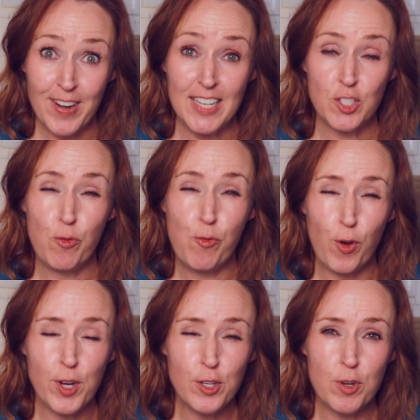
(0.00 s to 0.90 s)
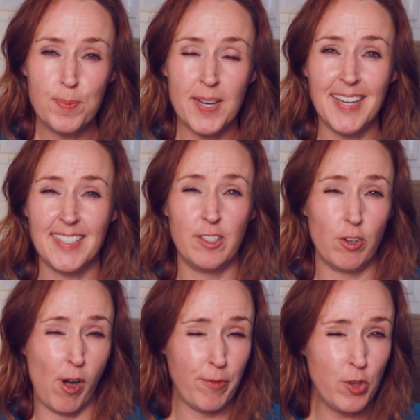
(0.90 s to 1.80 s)
right, so for your trip to Iceland,
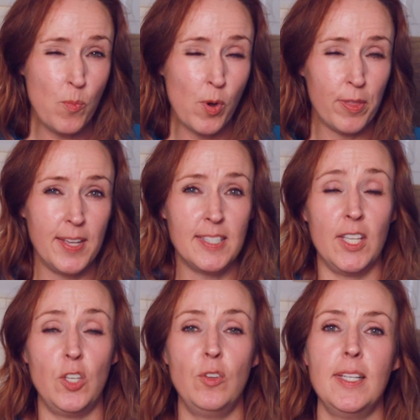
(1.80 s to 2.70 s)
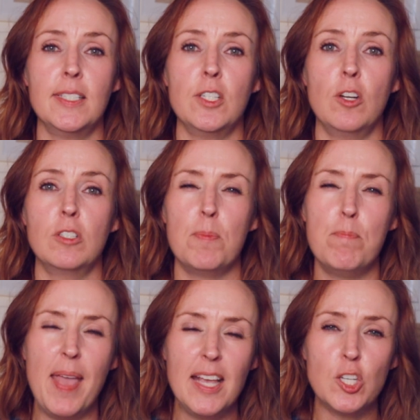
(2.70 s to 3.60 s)
there are a few more things that you need to know to
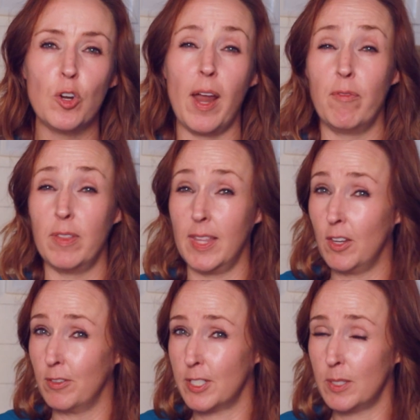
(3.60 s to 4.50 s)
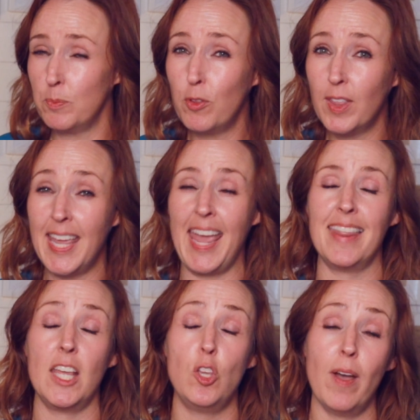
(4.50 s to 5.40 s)
make sure everything goes smoothly
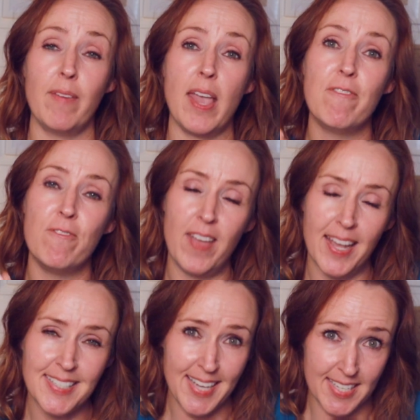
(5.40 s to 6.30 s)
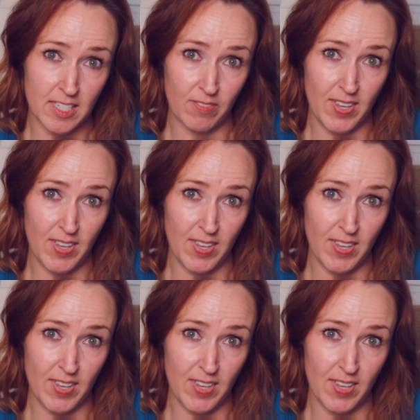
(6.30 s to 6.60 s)
and that you have a fantastic